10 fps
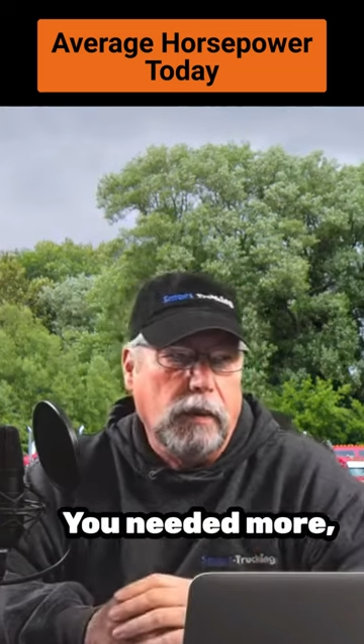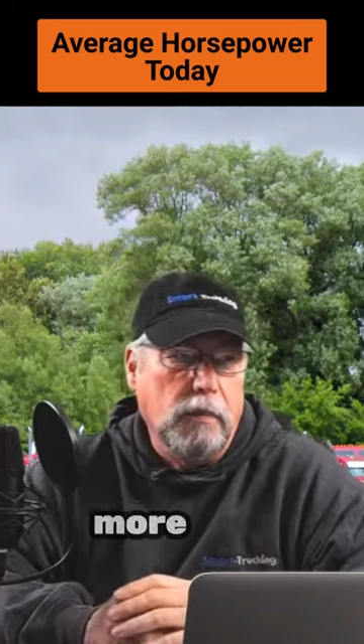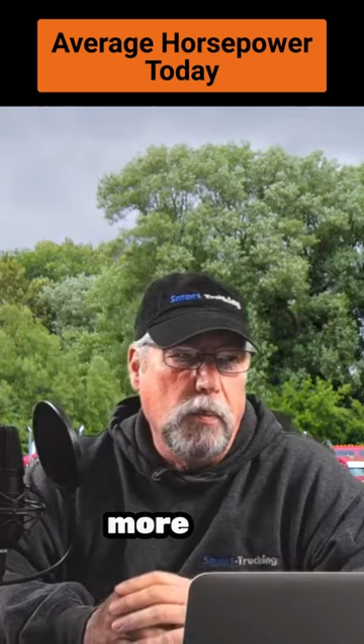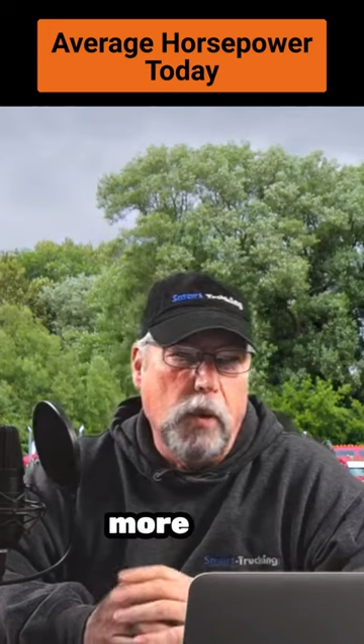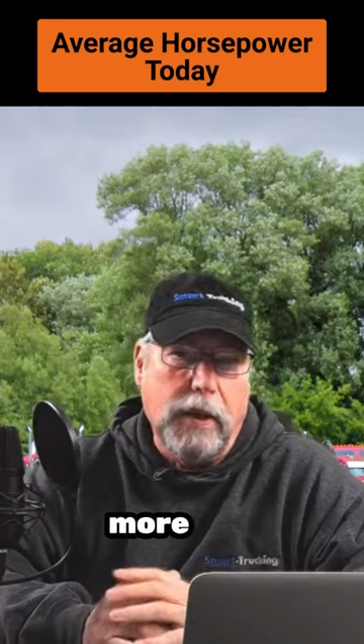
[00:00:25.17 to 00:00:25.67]

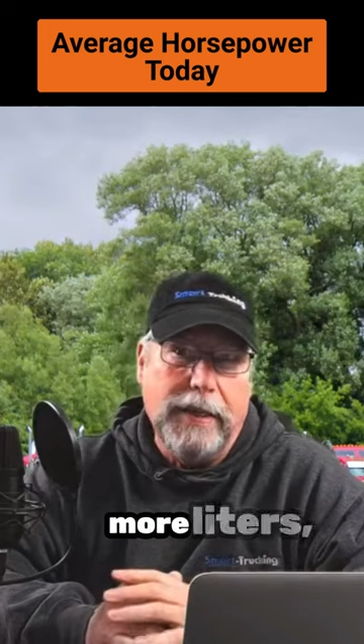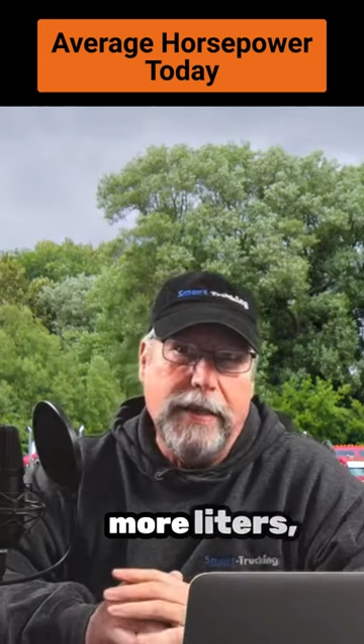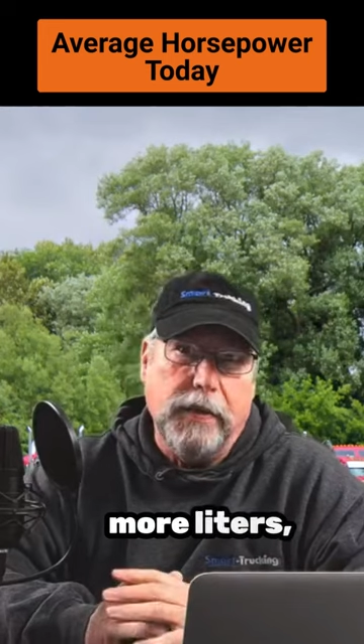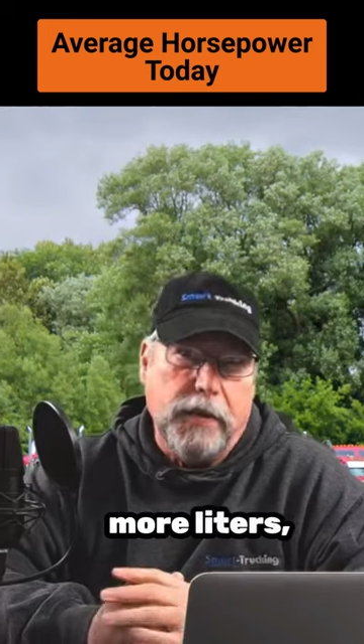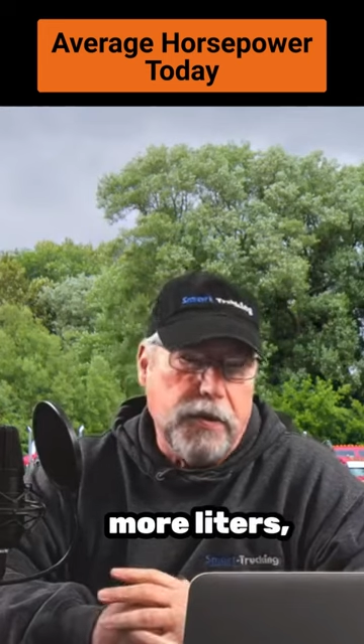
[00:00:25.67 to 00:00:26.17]

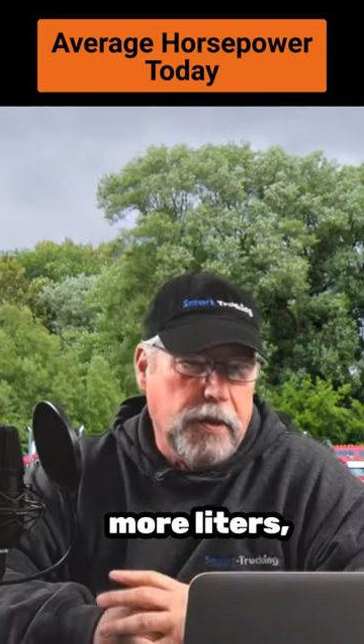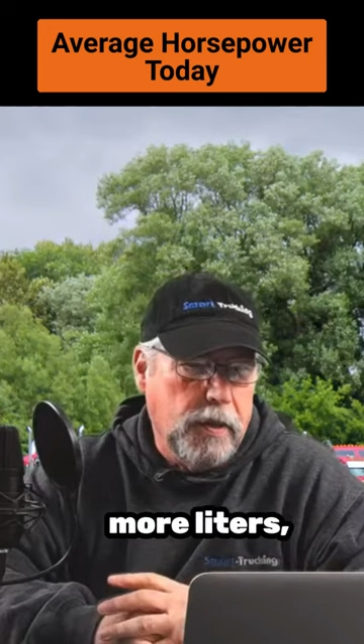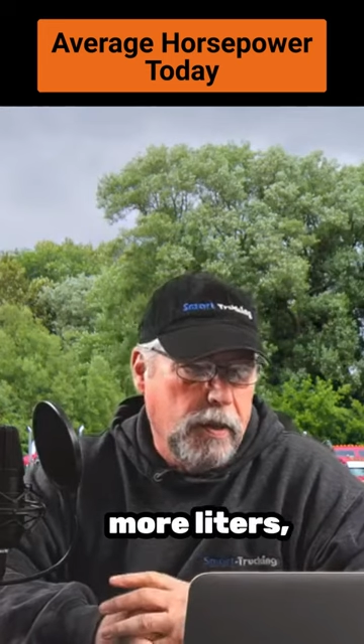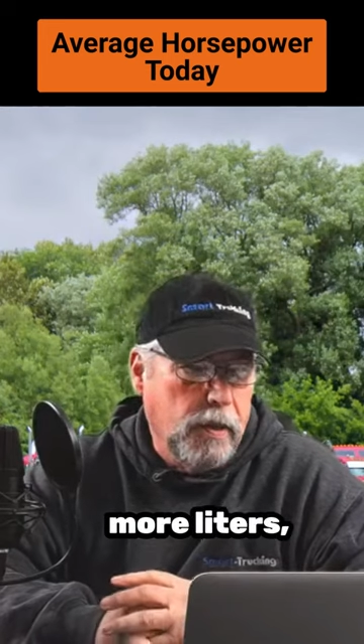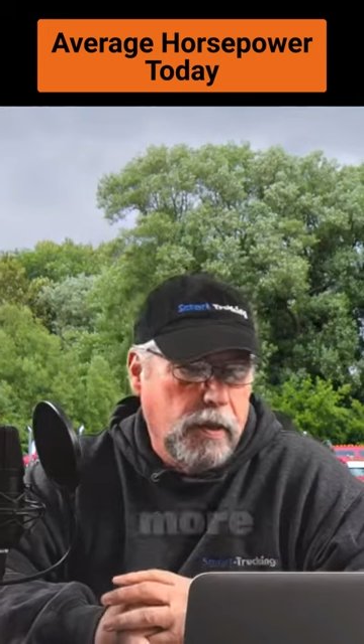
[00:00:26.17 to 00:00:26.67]
liters,
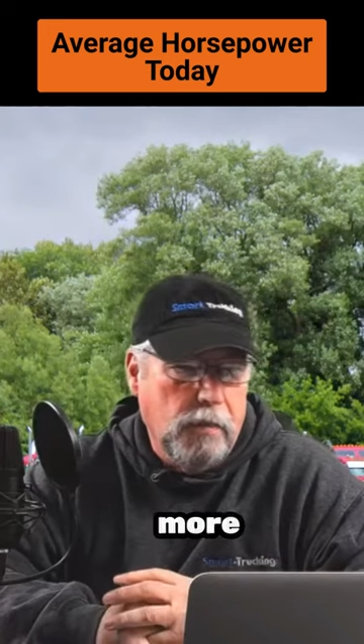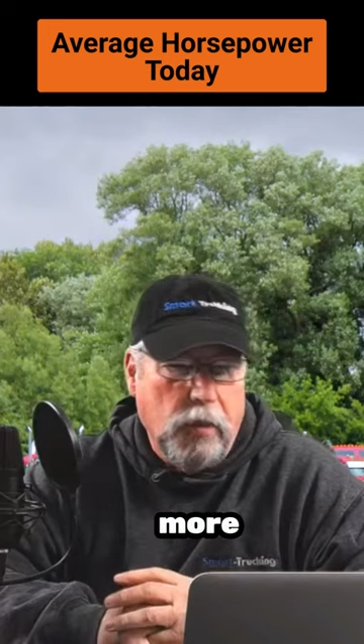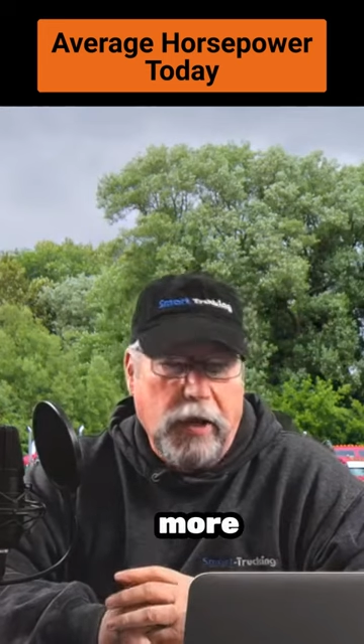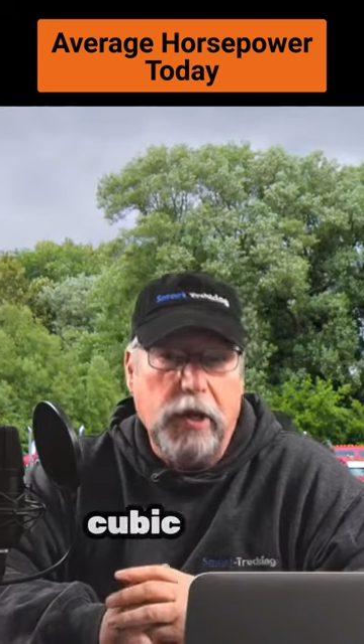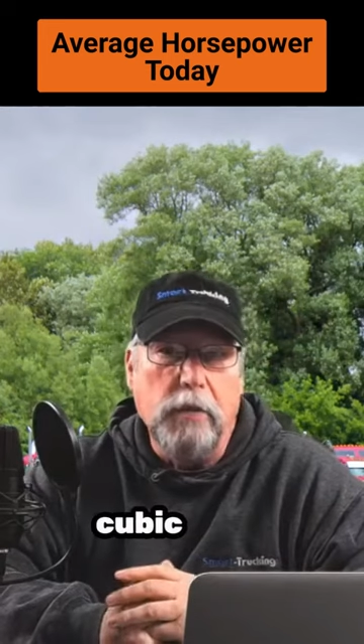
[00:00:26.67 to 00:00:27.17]

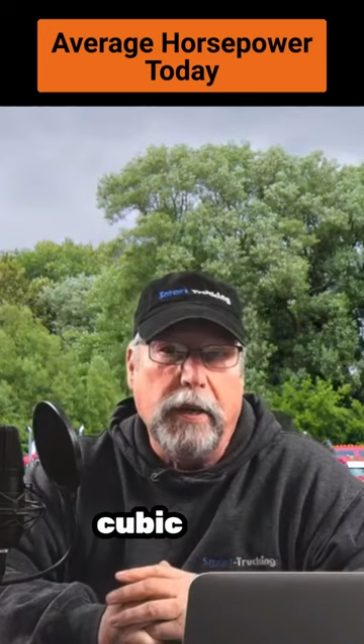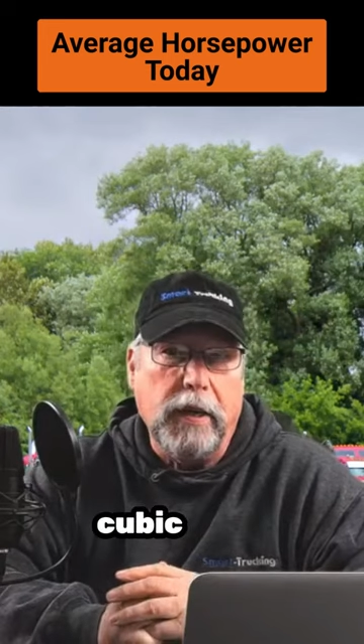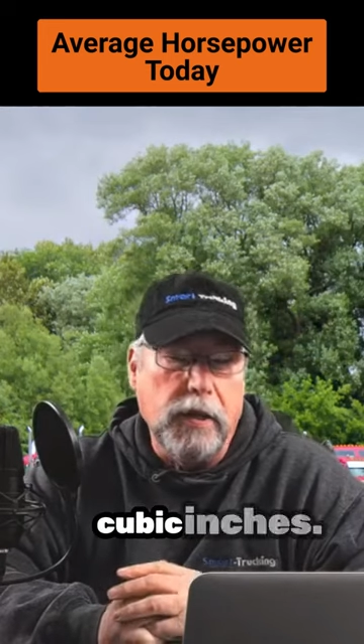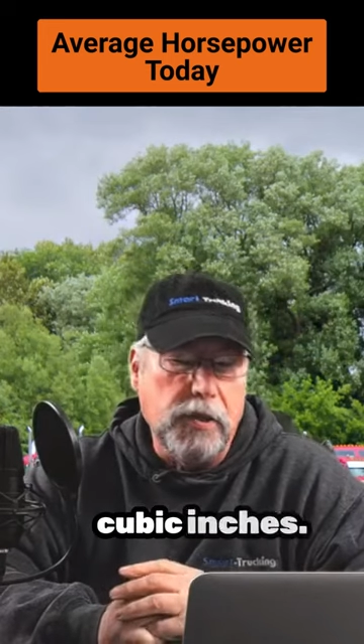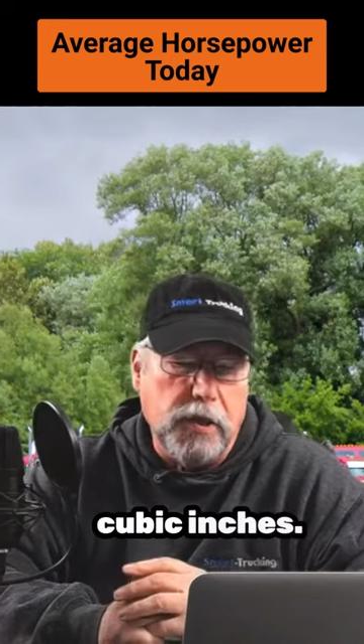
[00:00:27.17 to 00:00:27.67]
more
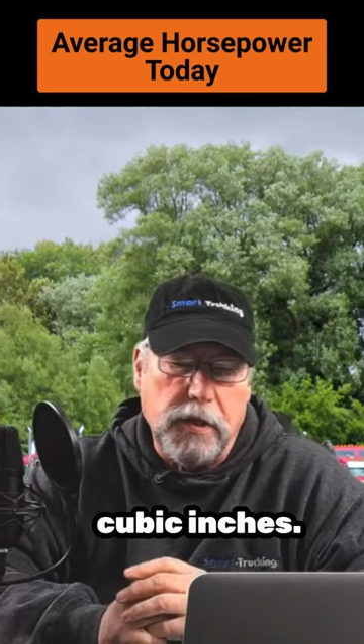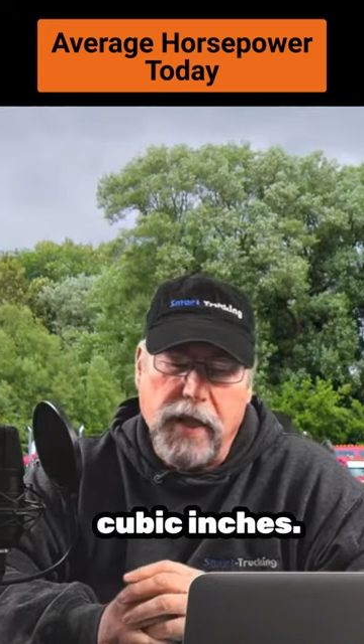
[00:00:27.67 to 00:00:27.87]
cubic inches.